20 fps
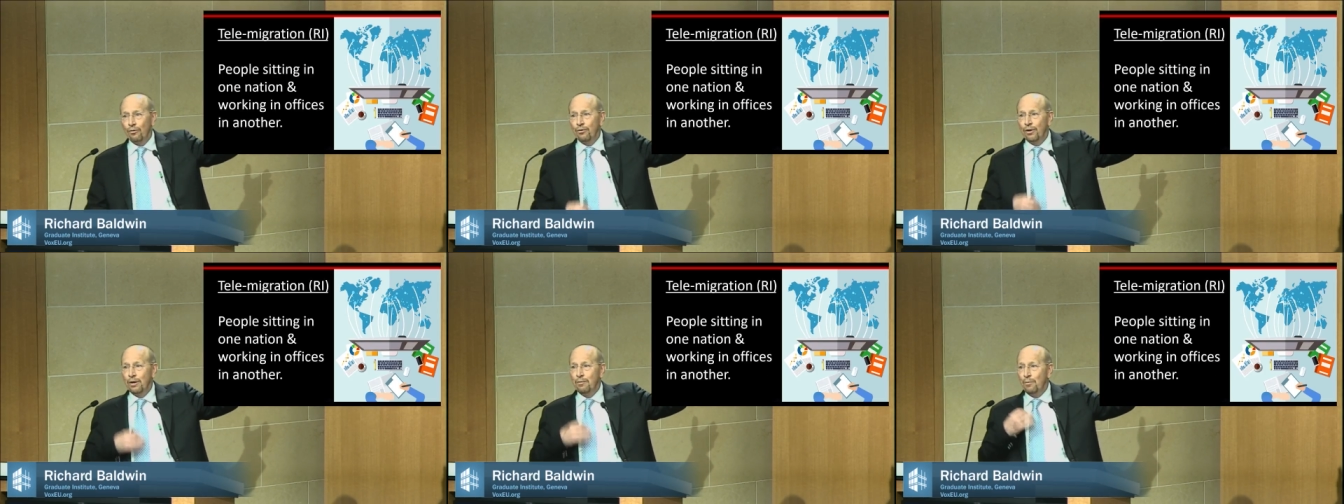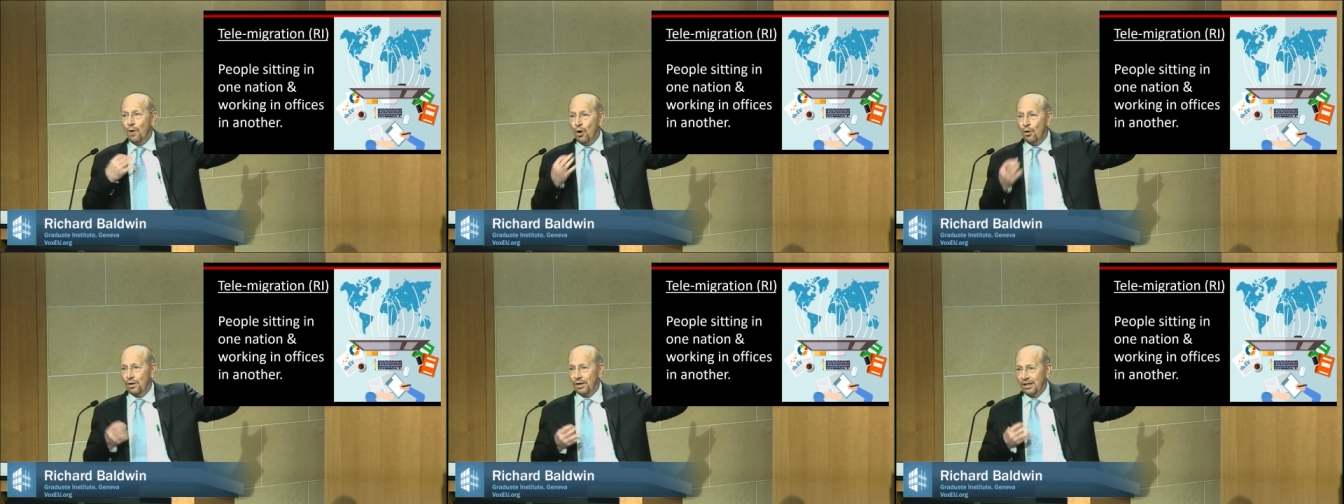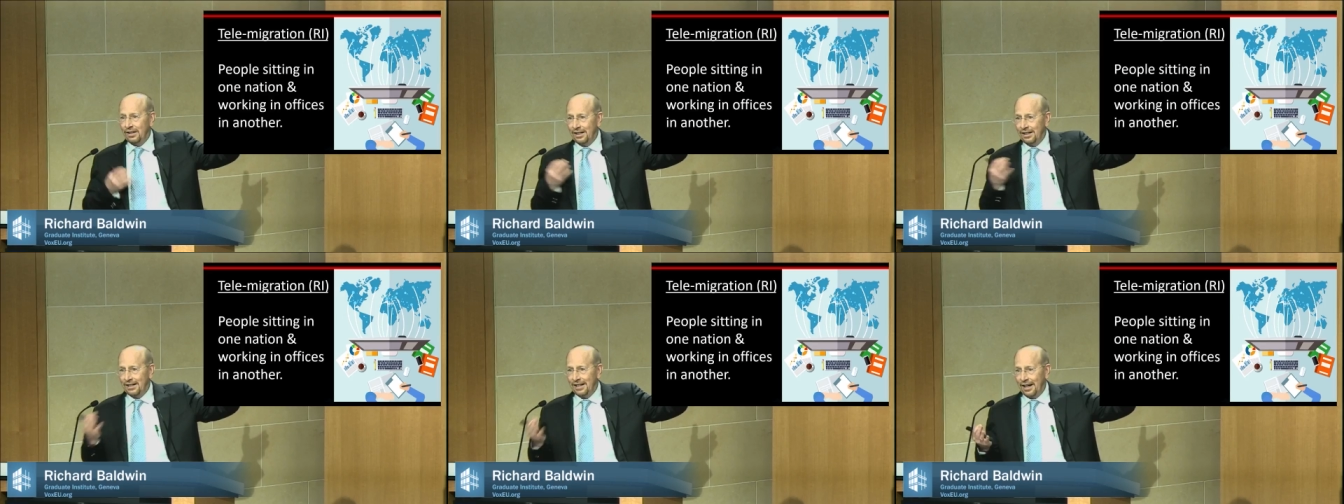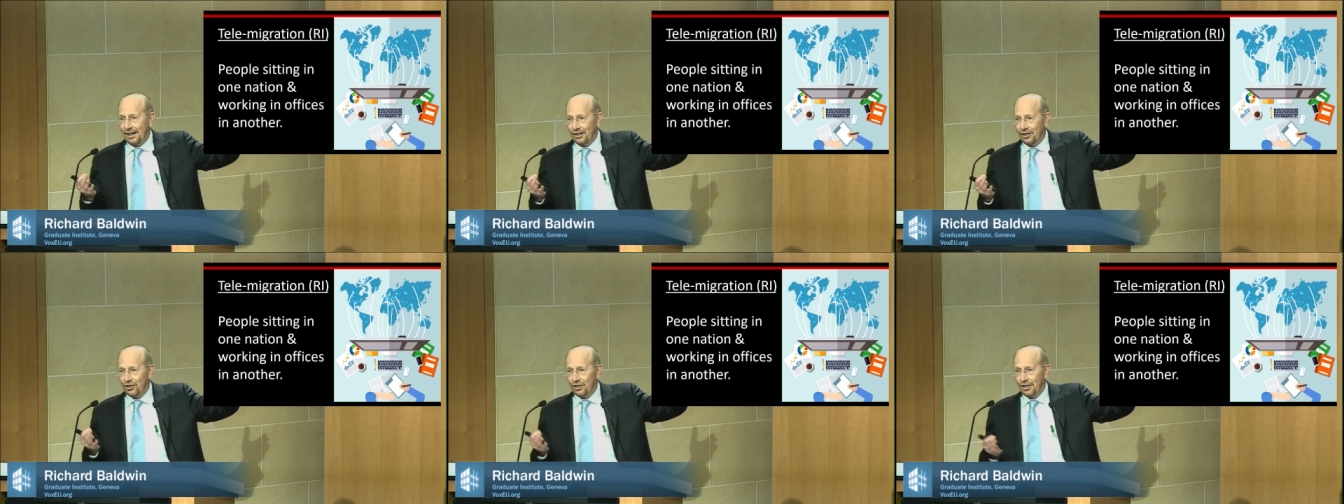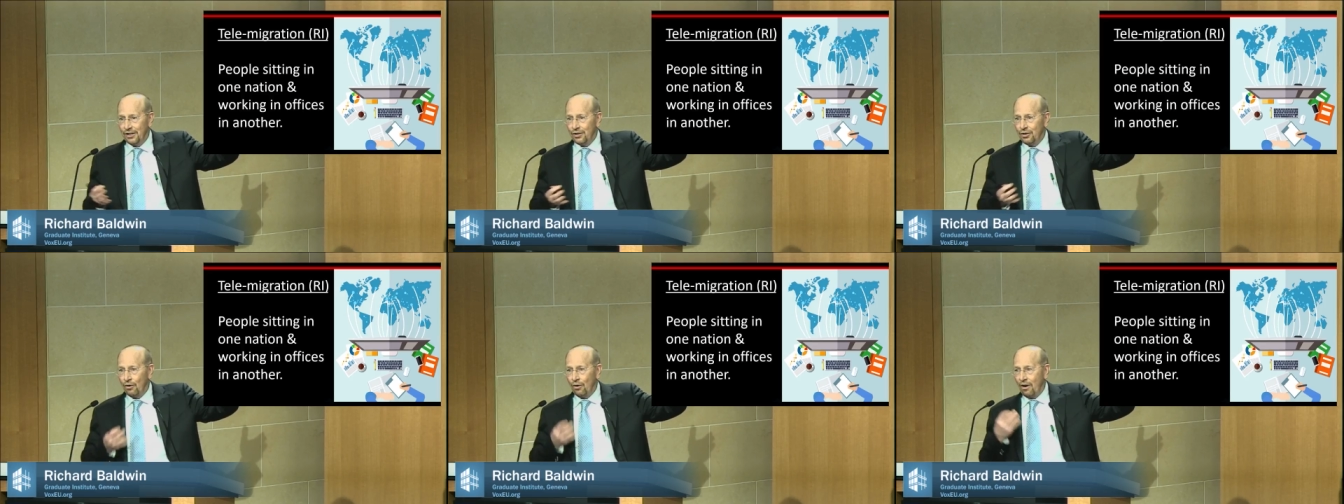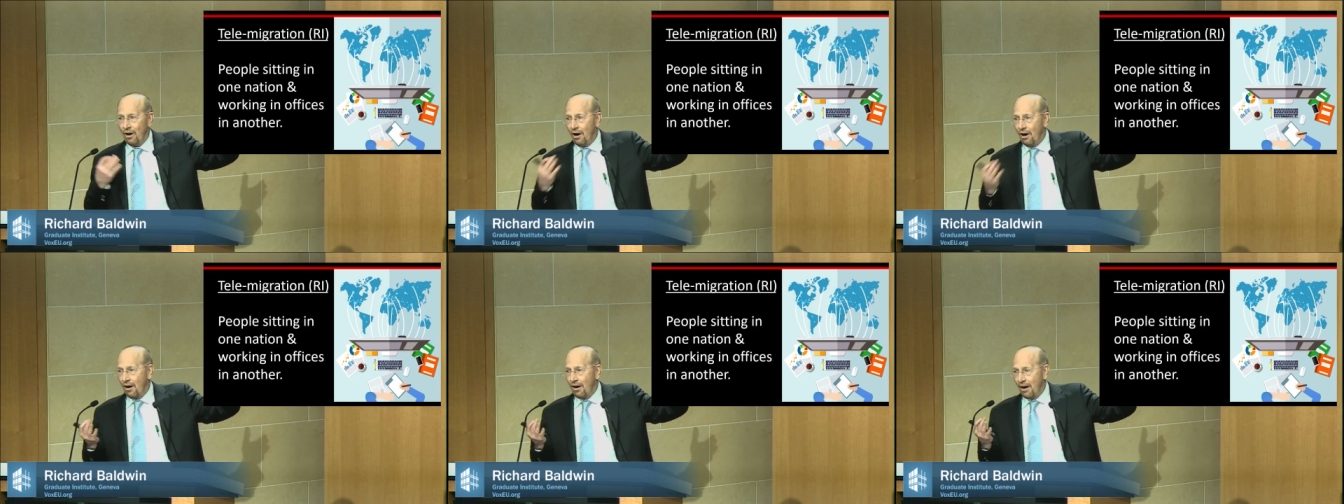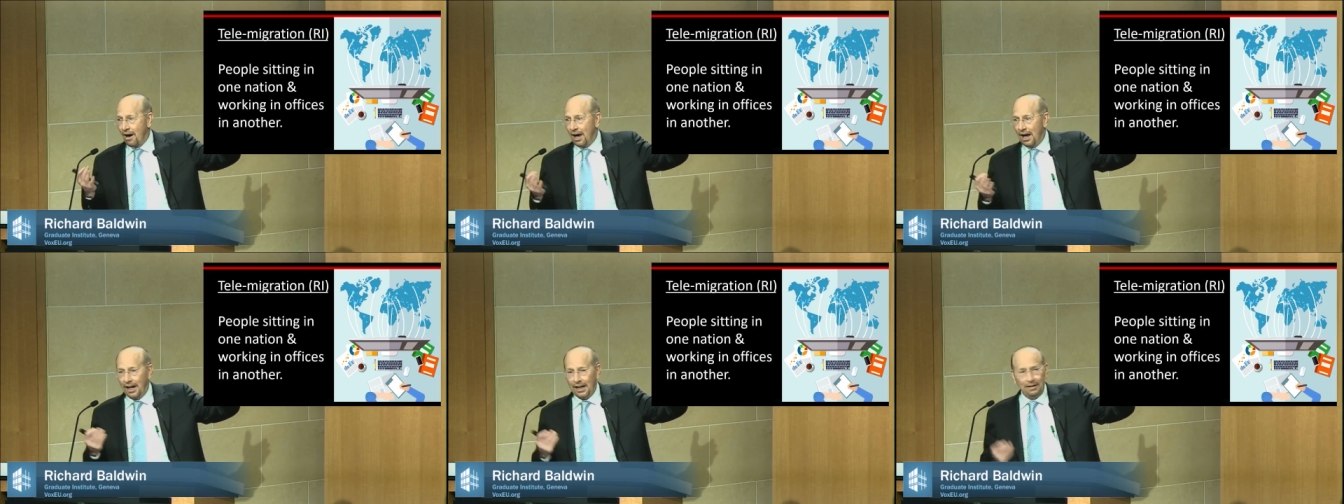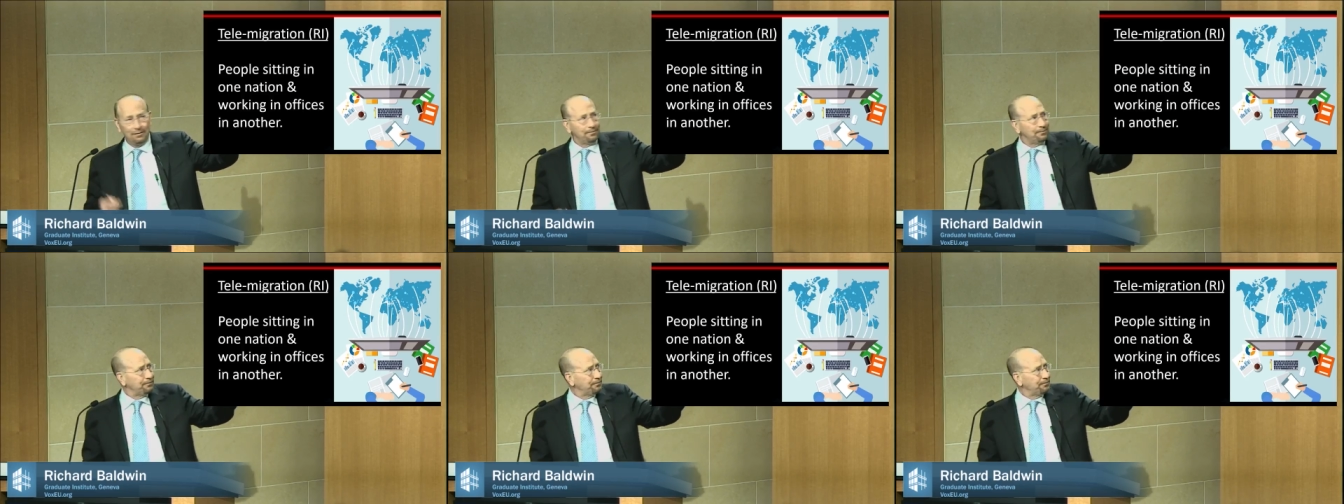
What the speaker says: remote intelligence, or RI,